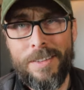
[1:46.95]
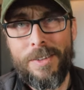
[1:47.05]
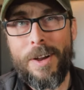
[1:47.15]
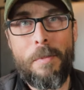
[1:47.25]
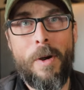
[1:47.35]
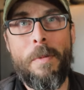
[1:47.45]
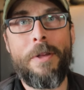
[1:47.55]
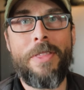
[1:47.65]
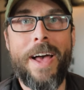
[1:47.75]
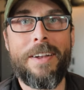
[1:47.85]
talk more
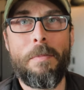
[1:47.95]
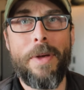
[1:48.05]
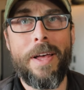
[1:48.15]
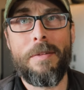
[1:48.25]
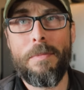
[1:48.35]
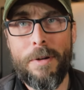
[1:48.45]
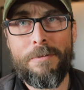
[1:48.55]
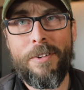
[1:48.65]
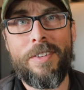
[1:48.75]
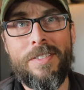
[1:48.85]
about that in a bit, but
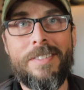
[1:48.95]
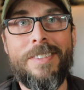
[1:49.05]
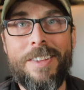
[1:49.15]
first,